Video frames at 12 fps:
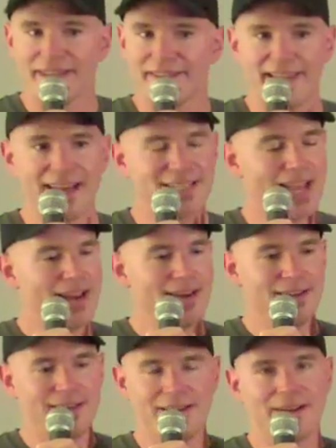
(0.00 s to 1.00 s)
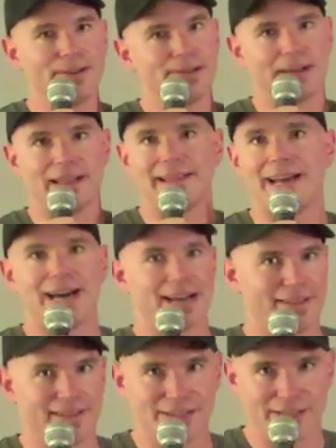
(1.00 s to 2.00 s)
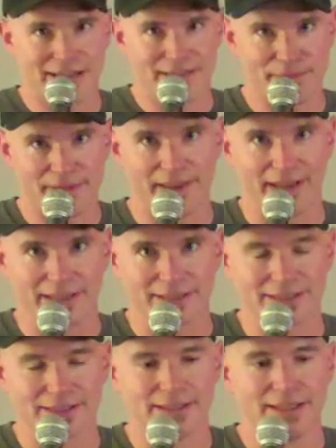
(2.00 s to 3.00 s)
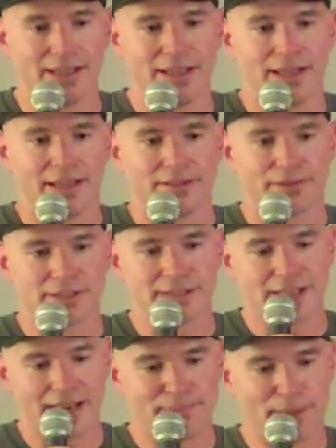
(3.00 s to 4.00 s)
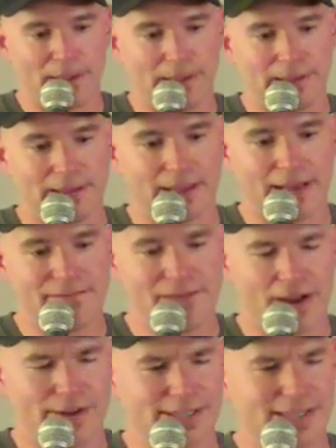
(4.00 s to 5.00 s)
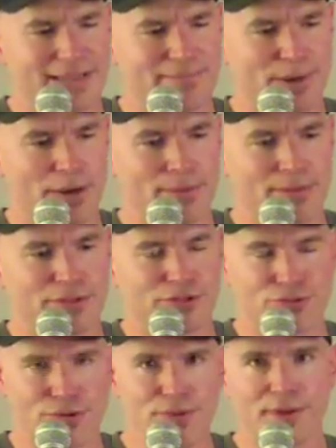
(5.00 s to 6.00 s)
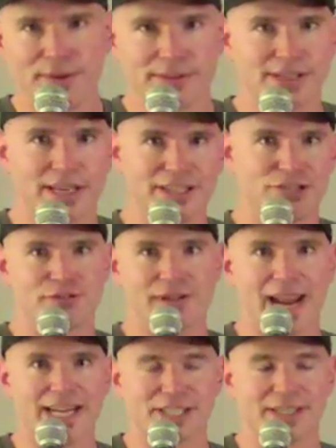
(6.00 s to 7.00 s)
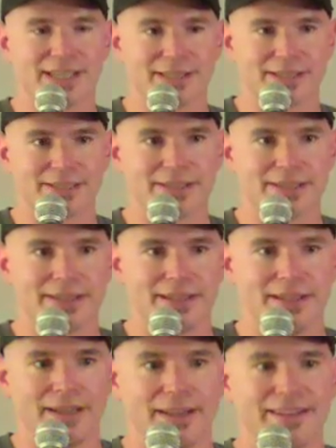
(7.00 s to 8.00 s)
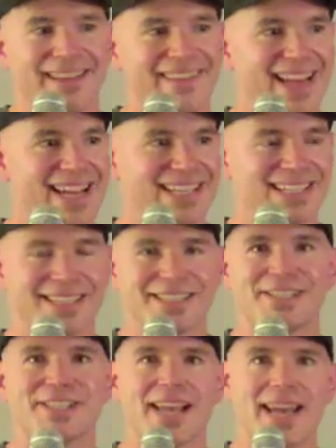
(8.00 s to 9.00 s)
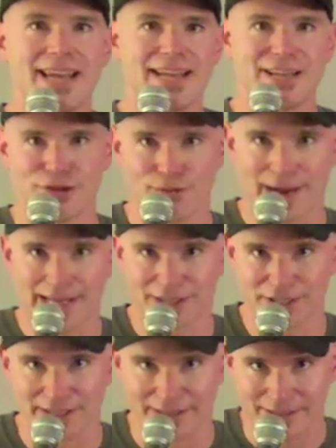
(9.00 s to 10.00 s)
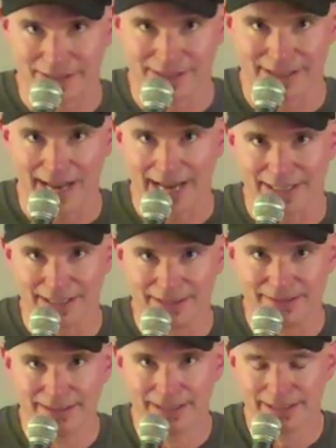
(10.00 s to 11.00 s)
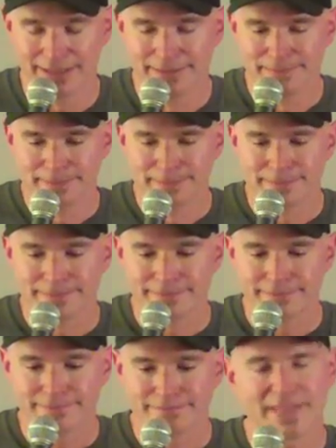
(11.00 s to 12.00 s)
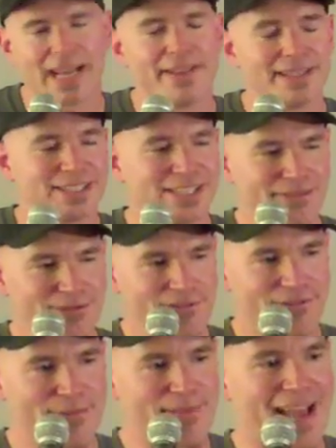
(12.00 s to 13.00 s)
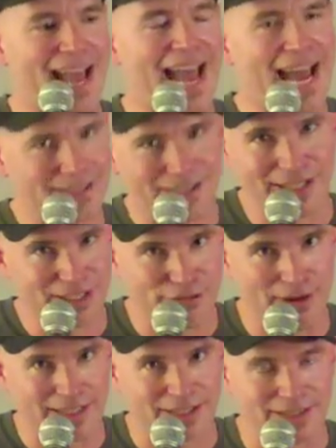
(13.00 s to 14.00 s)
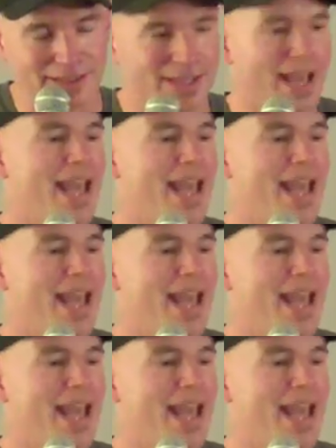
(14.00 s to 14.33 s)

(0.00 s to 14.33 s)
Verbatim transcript: They tend to do a lot of the same things. For example, I've noticed that both truthers and creationists, they like to say questions at you. Now, that's different from asking questions.